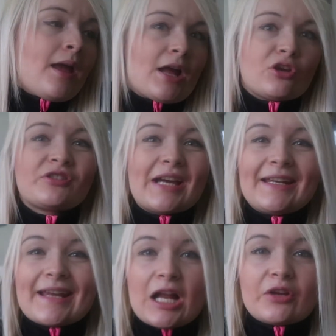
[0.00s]
And your
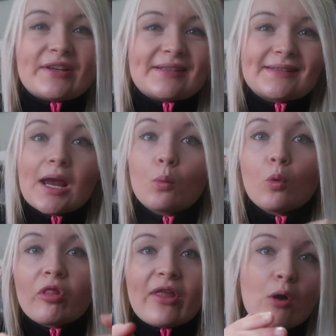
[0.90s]
daily calories are, say,
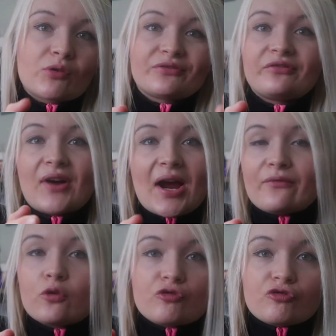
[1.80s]

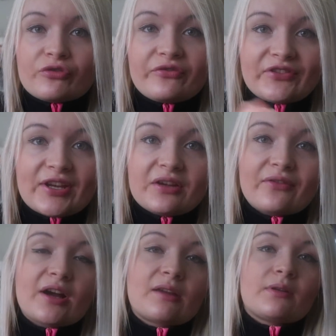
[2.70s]
1,500 for sake of
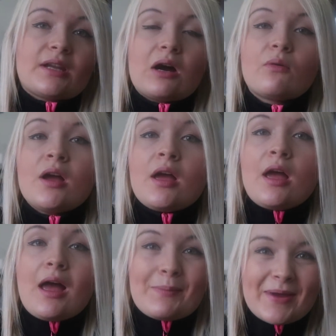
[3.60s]
argument. Now,
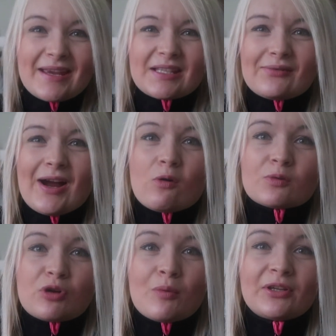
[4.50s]
a pizza out's
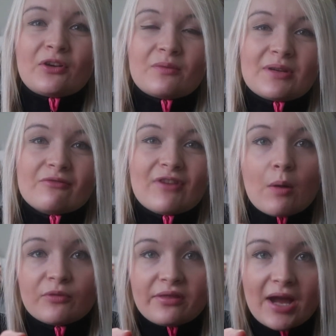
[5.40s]
probably going to be
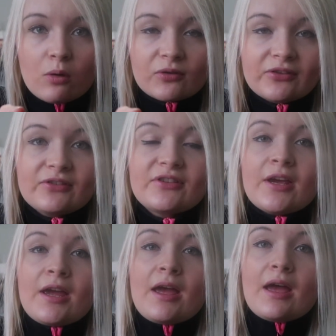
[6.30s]
around 1,000,
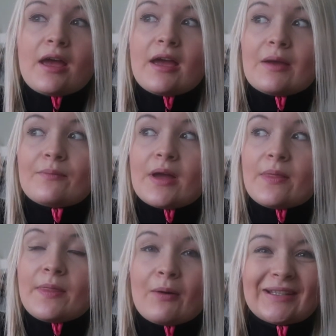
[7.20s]
and
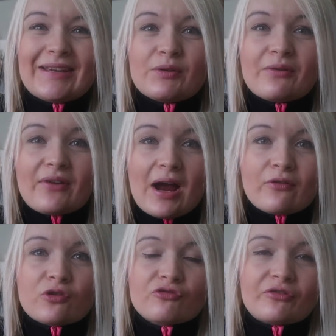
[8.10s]
then that would leave you with
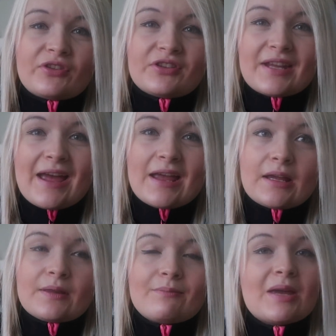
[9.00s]
500 for the
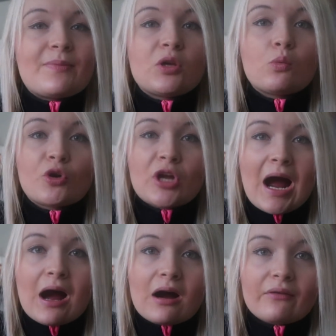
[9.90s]
day. And then maybe you want to
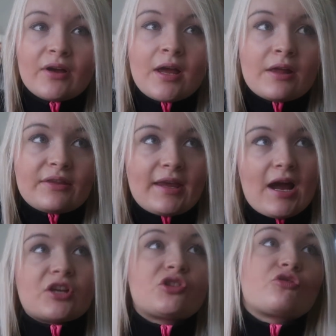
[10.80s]
have the
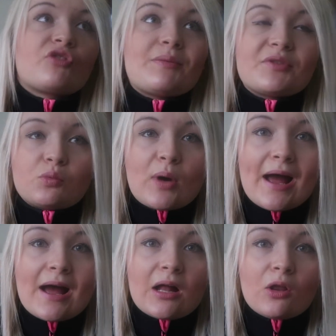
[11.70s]
ice cream as
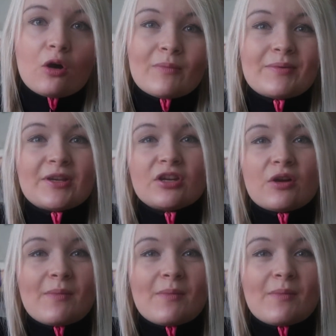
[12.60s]
well, or maybe you know